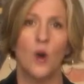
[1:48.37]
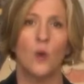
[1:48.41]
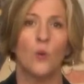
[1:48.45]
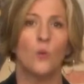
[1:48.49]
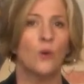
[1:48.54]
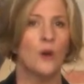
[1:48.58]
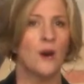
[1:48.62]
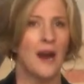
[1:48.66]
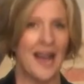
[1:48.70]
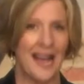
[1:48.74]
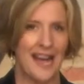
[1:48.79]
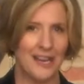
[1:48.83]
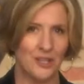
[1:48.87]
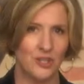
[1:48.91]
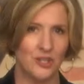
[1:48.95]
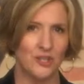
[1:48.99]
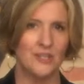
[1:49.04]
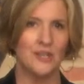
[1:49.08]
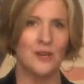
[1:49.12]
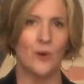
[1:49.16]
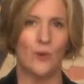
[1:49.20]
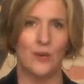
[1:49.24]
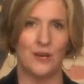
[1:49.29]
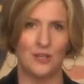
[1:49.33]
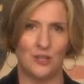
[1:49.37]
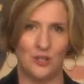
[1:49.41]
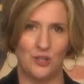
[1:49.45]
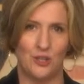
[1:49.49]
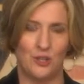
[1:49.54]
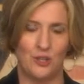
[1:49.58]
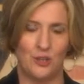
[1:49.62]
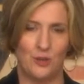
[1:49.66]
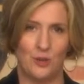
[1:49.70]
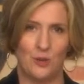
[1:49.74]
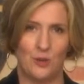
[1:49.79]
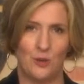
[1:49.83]
We're actually going to
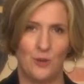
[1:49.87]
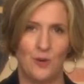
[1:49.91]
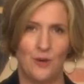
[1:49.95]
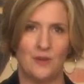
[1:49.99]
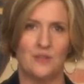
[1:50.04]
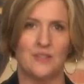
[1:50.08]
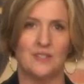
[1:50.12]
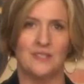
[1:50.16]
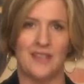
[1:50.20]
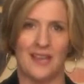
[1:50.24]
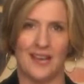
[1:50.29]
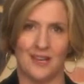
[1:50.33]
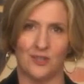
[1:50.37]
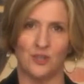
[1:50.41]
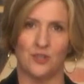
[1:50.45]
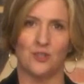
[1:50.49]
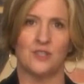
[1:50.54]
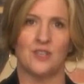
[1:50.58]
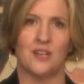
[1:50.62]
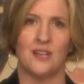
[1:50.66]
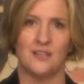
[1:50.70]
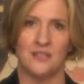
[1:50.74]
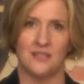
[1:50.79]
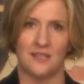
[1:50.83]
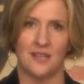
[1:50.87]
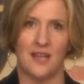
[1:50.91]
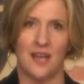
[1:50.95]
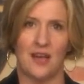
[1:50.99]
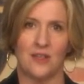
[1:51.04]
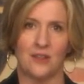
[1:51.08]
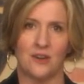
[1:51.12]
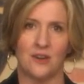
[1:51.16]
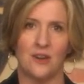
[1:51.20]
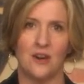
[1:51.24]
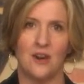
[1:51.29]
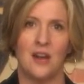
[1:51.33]
do this exercise
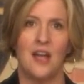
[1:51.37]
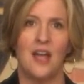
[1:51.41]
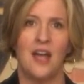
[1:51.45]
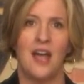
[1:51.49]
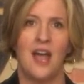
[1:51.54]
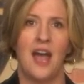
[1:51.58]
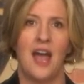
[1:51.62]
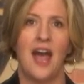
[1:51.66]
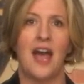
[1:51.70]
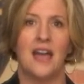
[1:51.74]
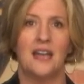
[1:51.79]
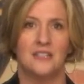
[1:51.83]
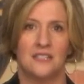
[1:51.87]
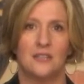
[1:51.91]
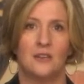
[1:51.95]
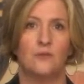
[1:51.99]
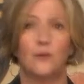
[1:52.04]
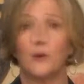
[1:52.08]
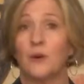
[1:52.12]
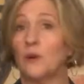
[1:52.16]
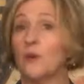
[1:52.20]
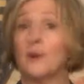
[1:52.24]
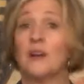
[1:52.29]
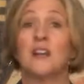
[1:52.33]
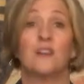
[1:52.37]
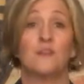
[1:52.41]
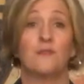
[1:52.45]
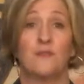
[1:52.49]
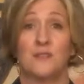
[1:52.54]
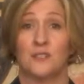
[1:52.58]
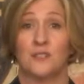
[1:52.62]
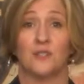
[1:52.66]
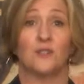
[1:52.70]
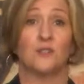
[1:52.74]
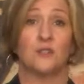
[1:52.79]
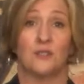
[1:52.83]
together as if we were in a
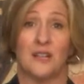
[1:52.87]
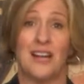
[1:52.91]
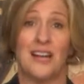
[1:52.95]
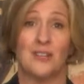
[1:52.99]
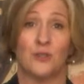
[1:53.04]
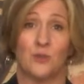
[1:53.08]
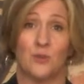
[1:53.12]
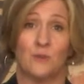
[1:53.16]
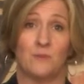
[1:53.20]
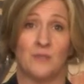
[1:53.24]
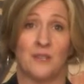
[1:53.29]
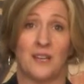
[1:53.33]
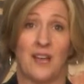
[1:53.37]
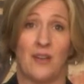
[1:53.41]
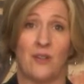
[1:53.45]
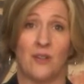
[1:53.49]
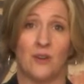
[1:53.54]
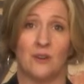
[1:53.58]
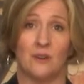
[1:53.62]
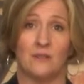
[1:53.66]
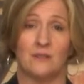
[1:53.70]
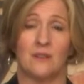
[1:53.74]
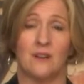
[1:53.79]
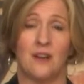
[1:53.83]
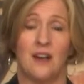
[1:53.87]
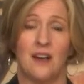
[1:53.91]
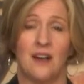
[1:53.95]
physical classroom together.